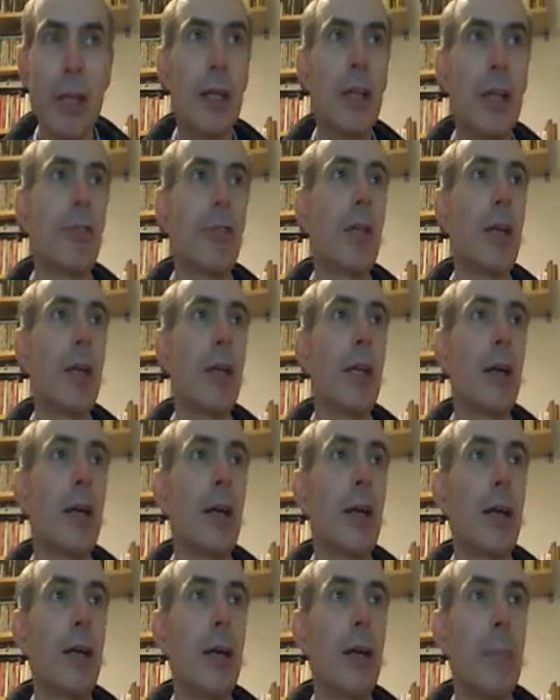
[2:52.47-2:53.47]
is the
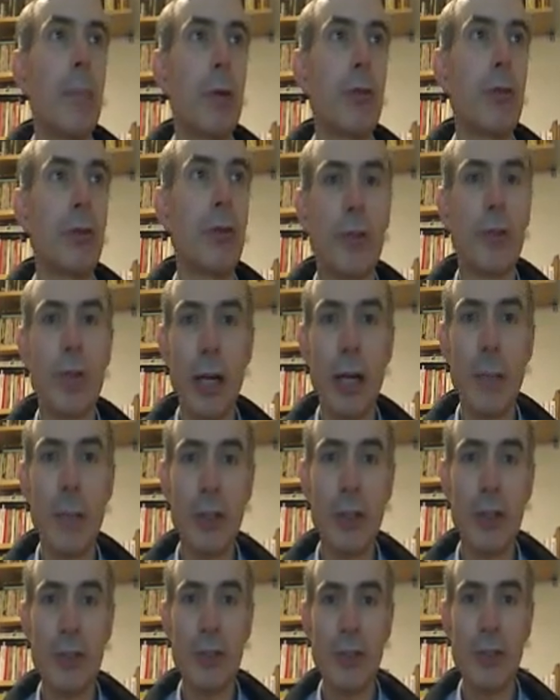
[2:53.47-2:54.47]
amount of time
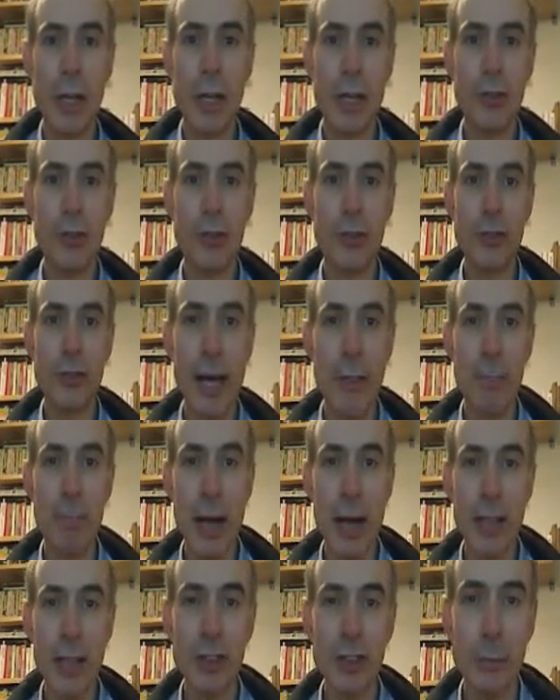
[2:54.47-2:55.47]
that it takes that
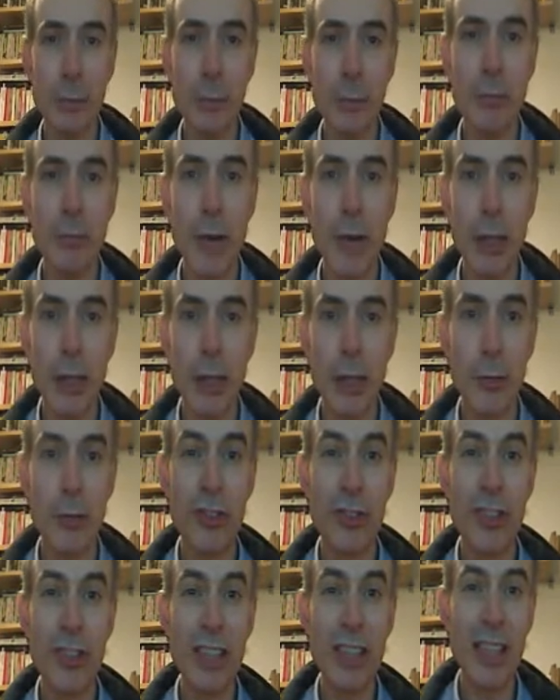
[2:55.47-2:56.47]
maximum value
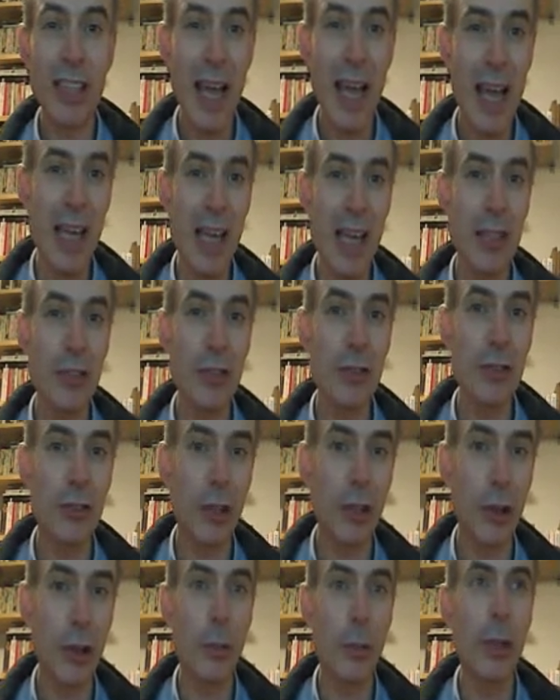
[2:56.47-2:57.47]
to decay
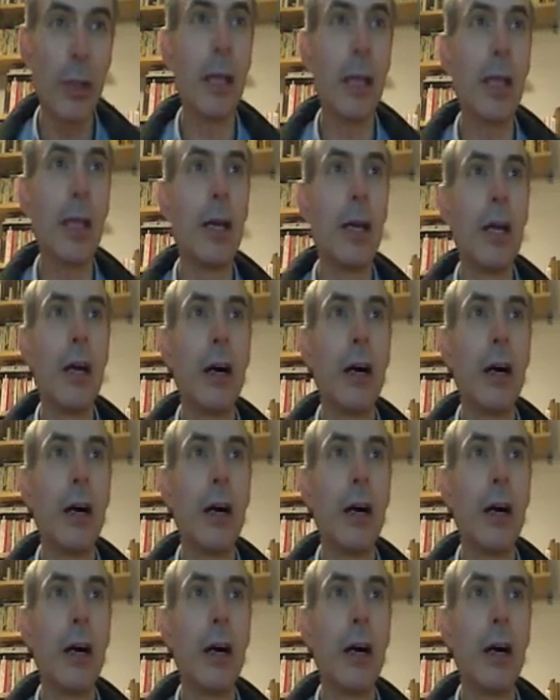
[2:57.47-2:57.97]
slowly